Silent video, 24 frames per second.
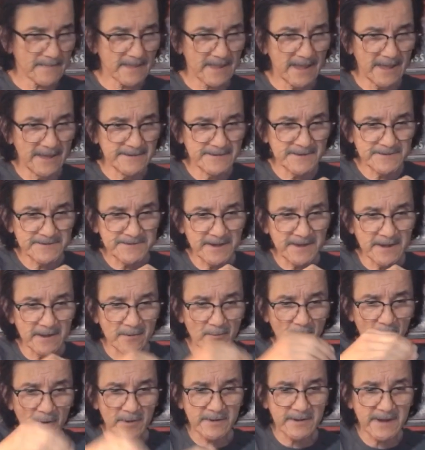it just didn't
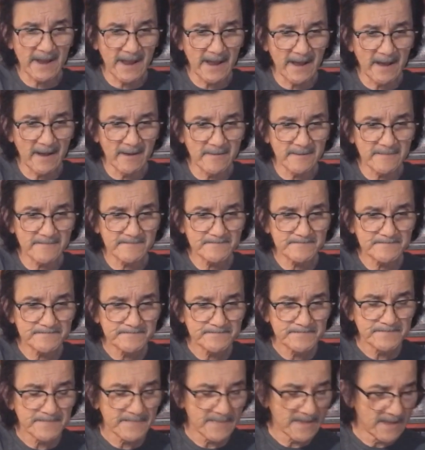work out.
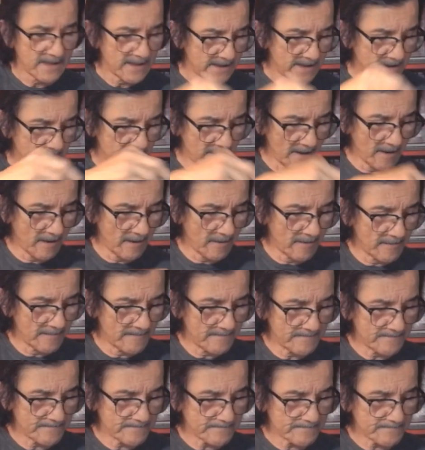You know,
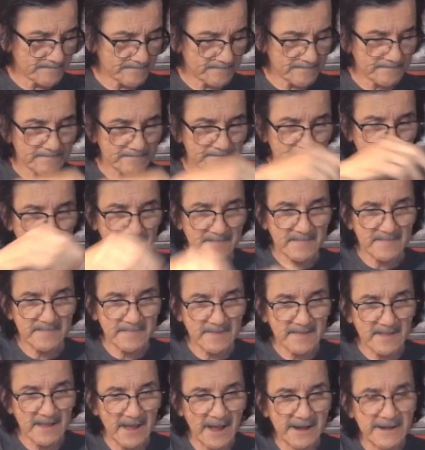
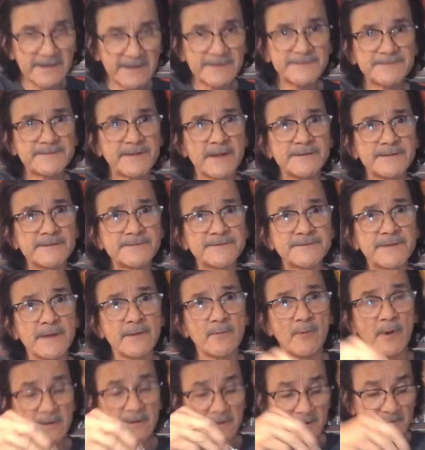I just didn't
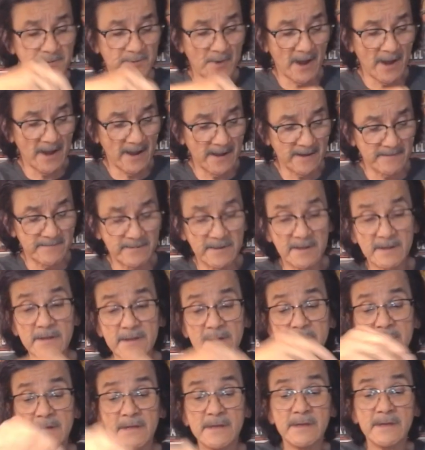want to drive.
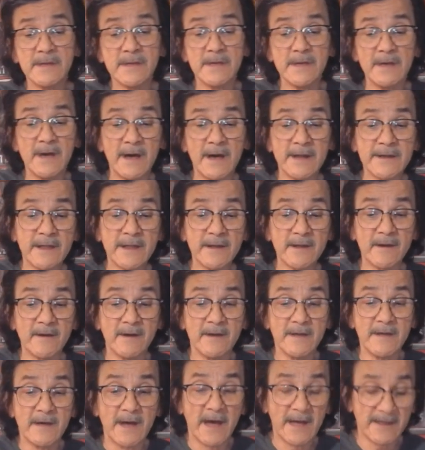
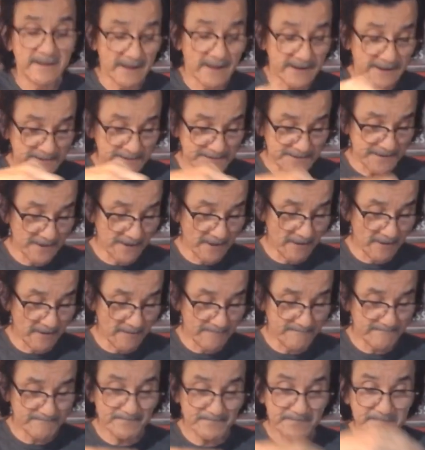Because, you know,
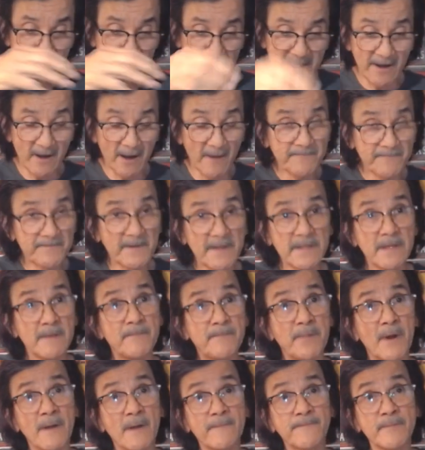it all fell
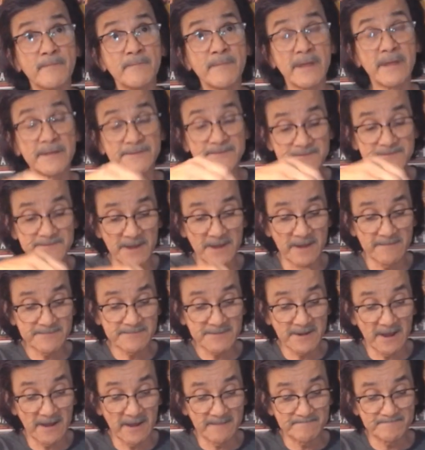apart for me at the same
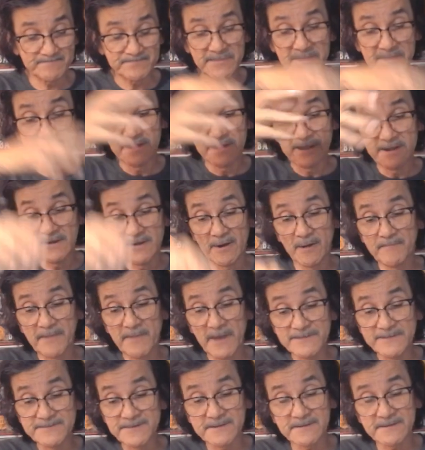time. You know,
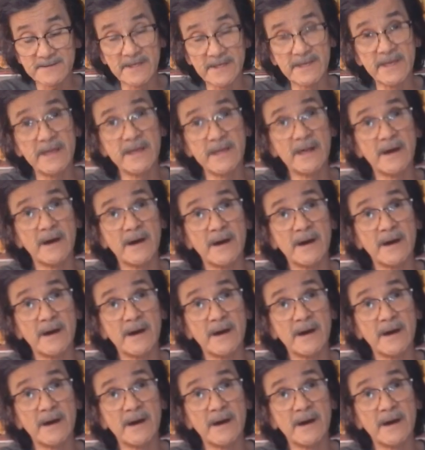basically,